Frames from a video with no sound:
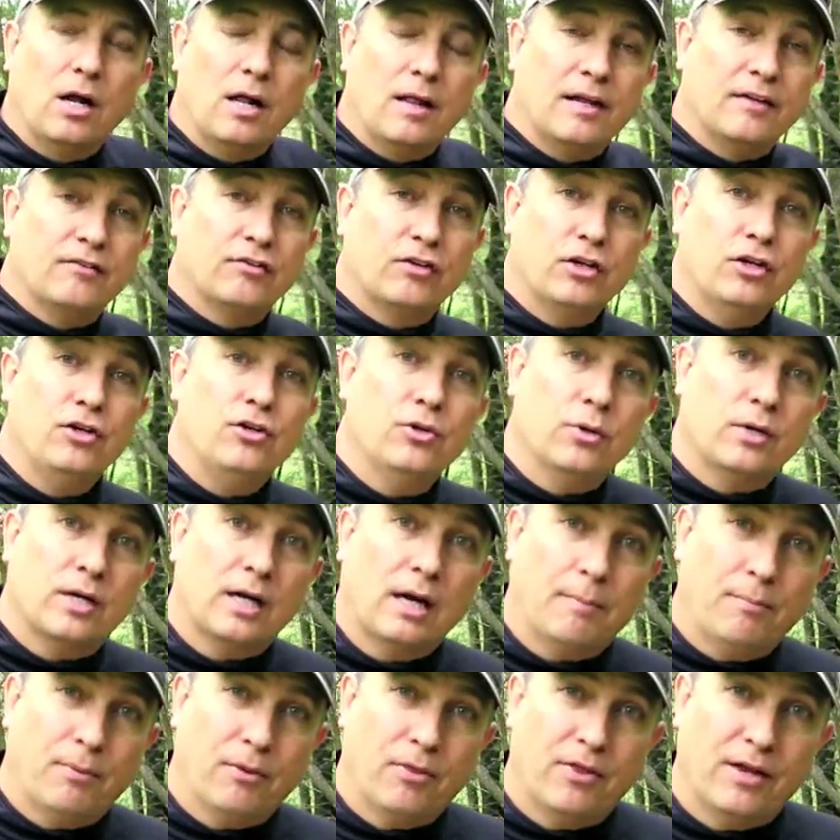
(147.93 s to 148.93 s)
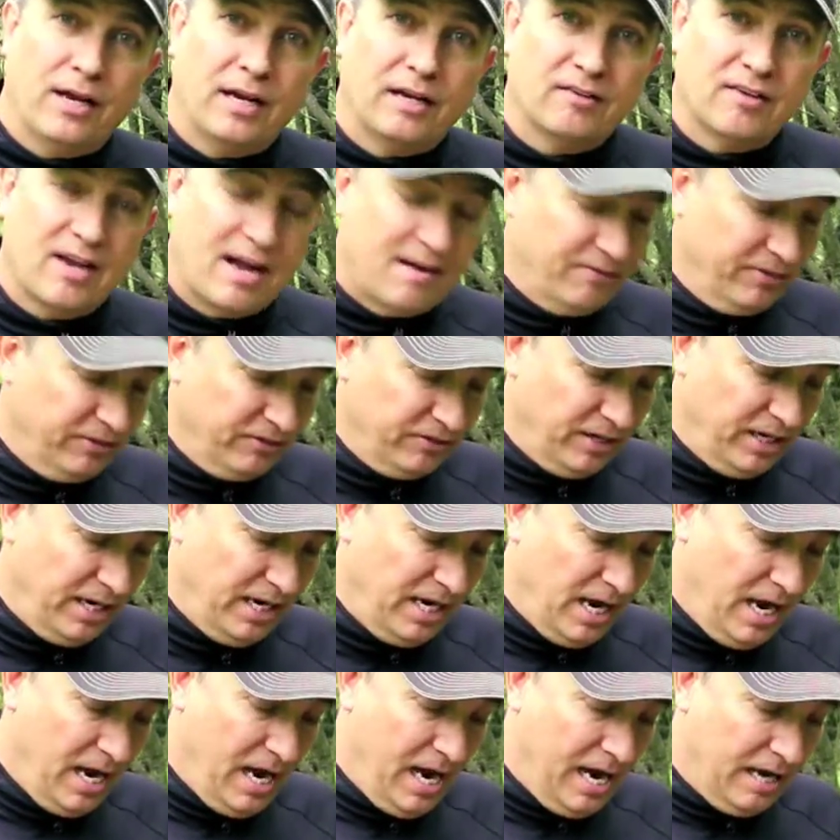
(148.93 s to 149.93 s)
That's gonna do a couple things. Obviously,
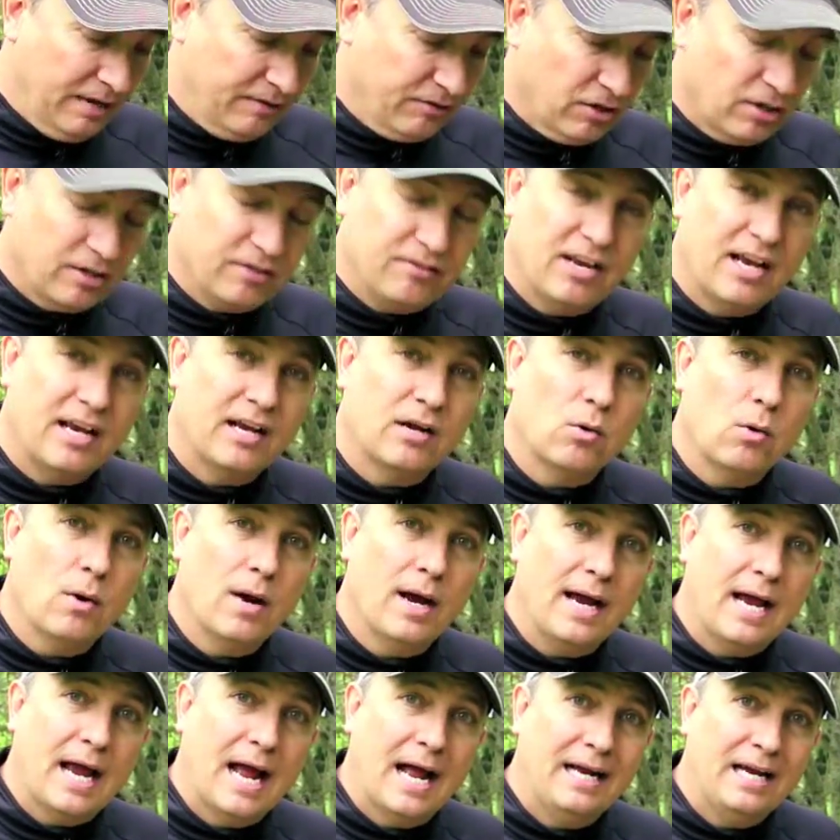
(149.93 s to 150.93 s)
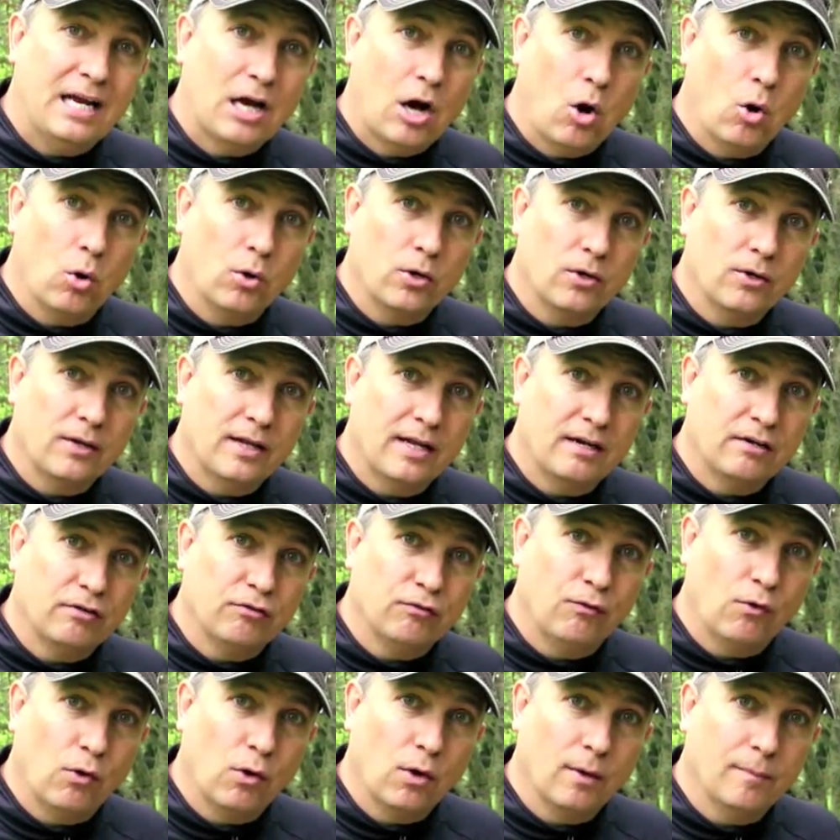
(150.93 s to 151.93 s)
it's gonna take away any odor that is
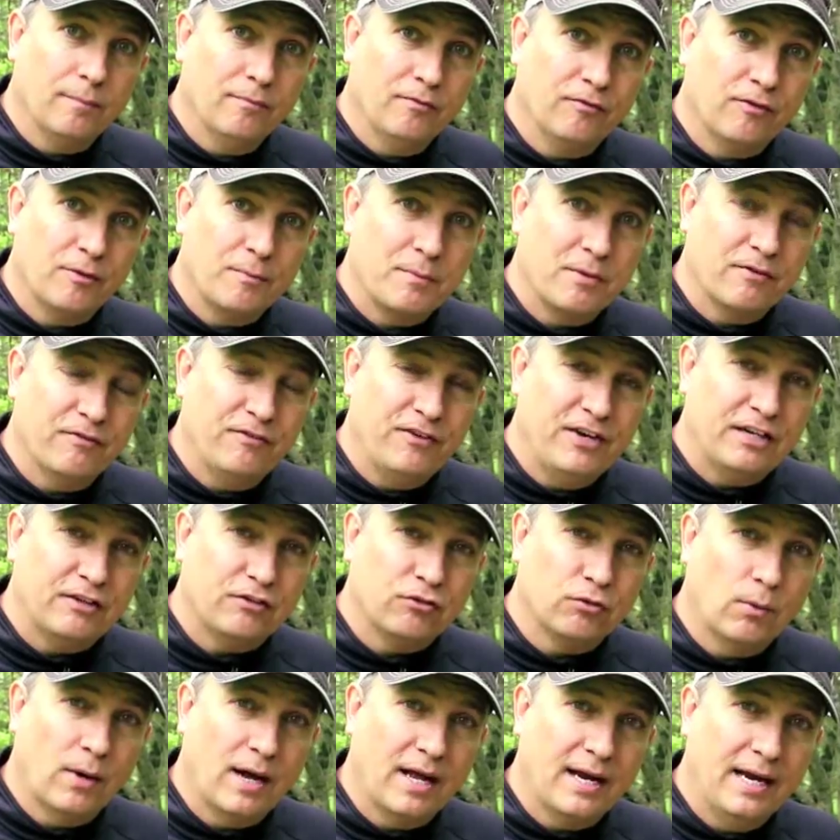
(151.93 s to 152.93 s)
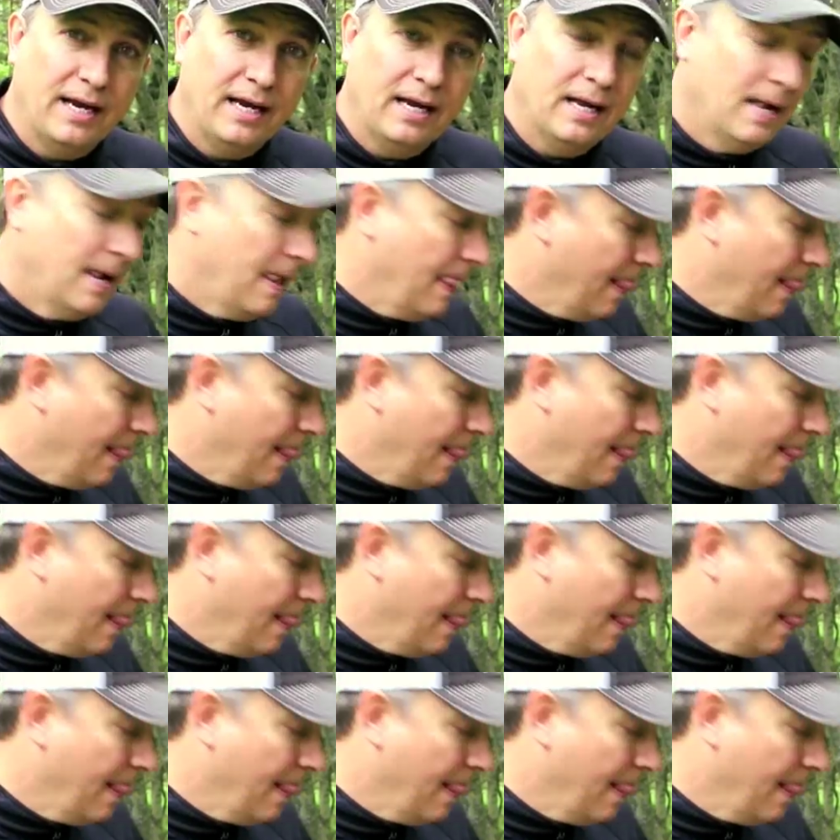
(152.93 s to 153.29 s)
formed from your feet sweating,